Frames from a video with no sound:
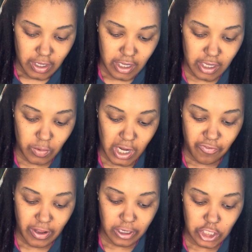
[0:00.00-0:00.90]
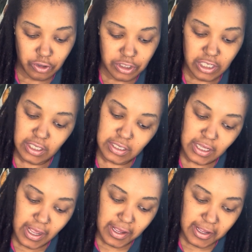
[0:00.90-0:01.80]
And what I found interesting is
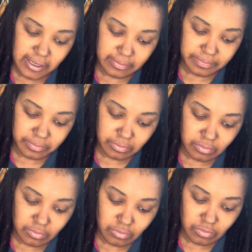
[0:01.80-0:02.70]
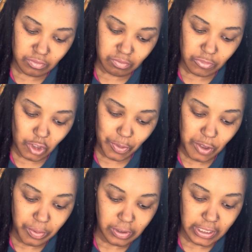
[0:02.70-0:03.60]
that the
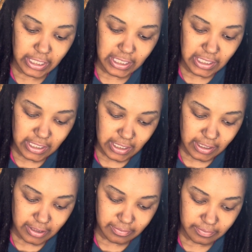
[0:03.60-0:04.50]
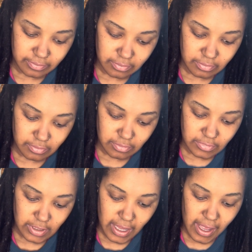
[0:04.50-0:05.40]
people in India
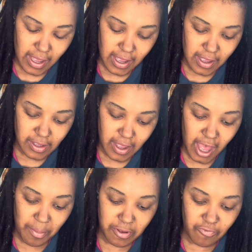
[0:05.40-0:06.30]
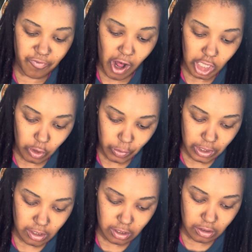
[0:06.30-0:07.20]
have been
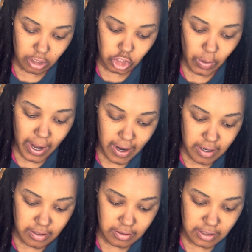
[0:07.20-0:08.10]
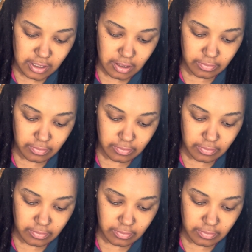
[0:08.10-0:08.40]
following the trials